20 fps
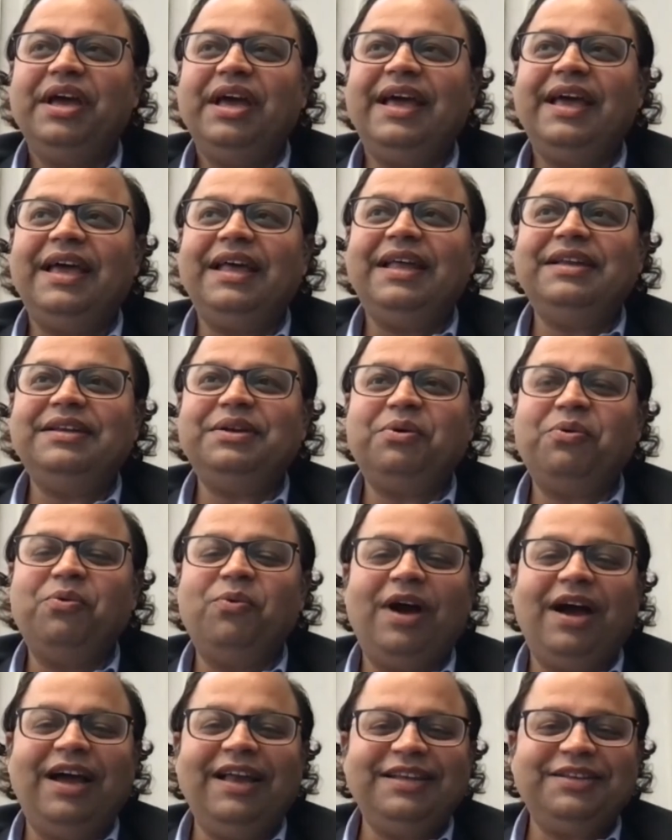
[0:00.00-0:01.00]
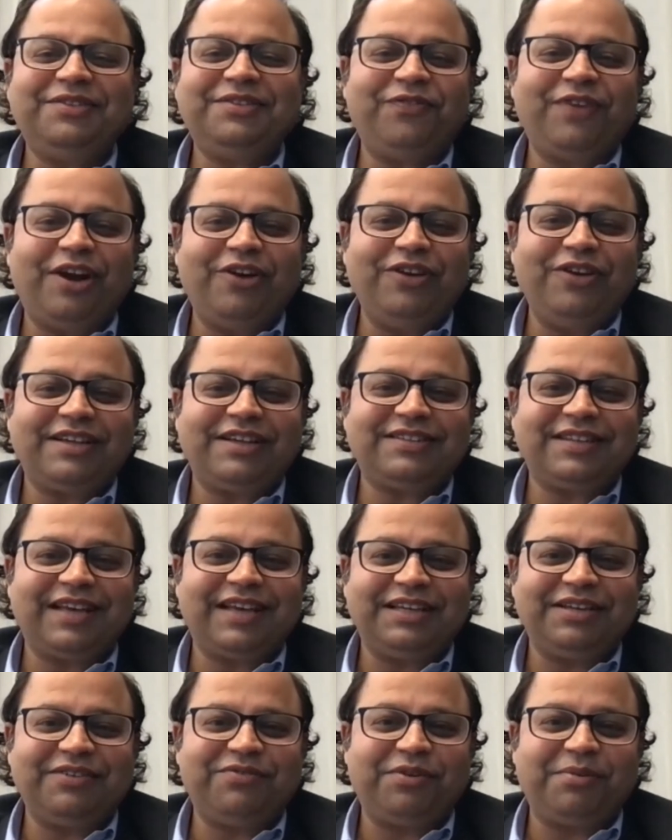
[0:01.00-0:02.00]
And while it's very
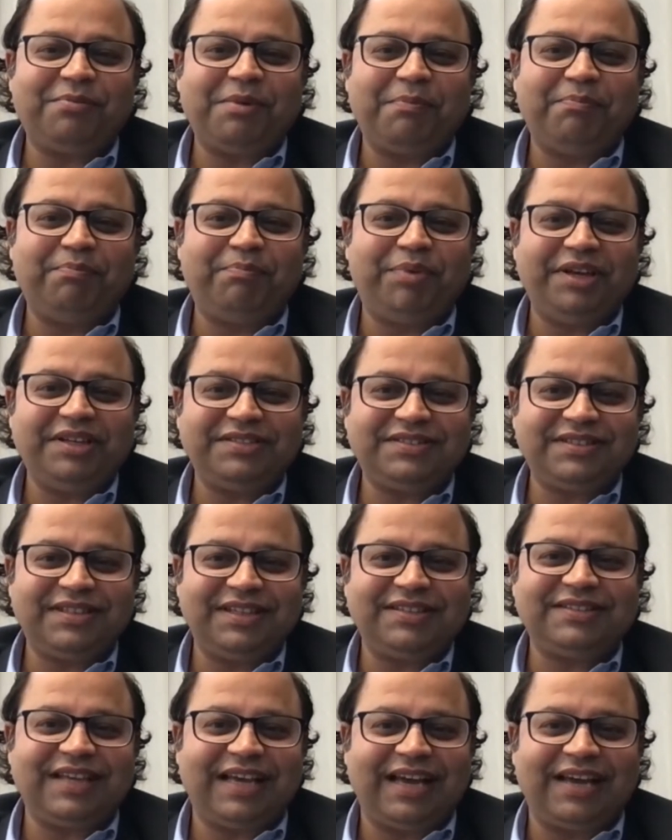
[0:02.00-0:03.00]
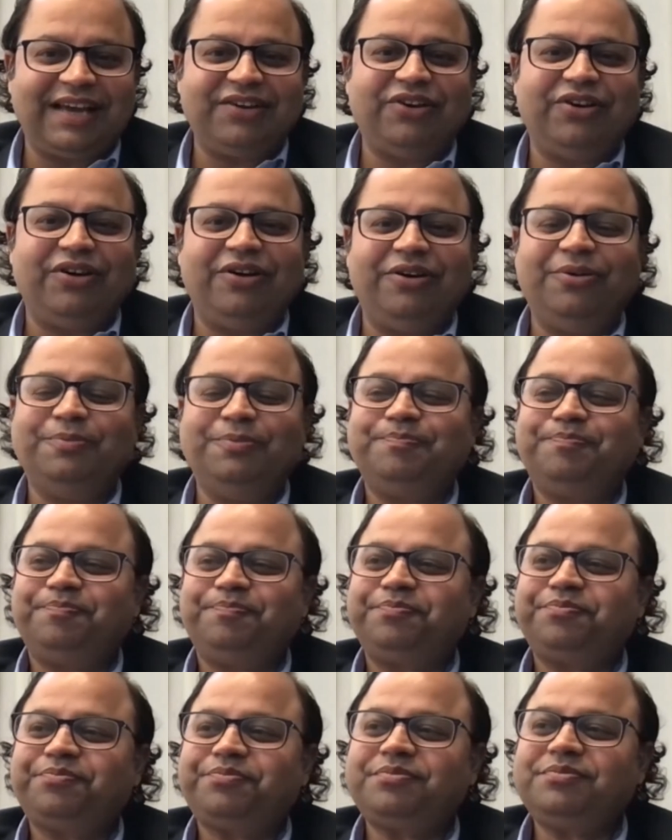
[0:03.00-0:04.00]
exciting from a business angle,
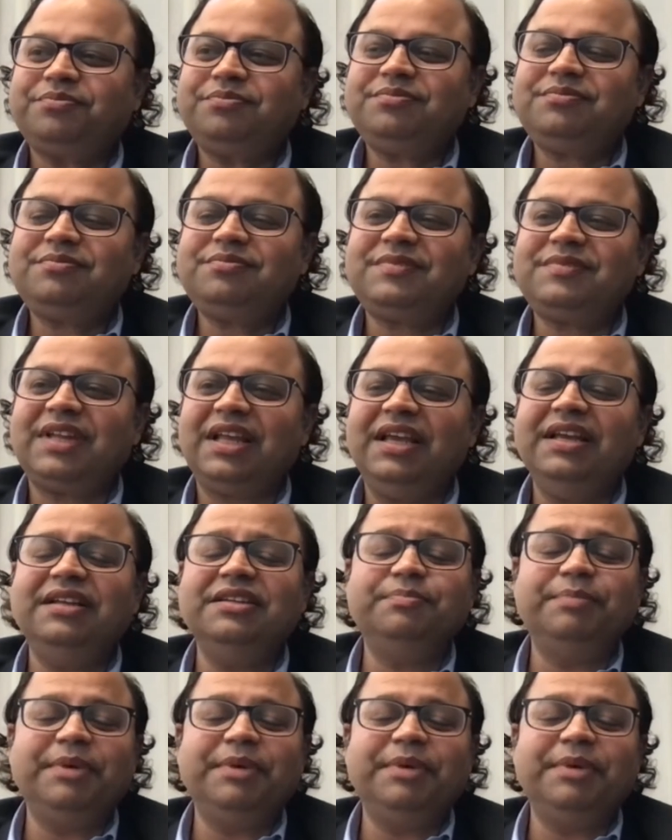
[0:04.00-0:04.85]
it is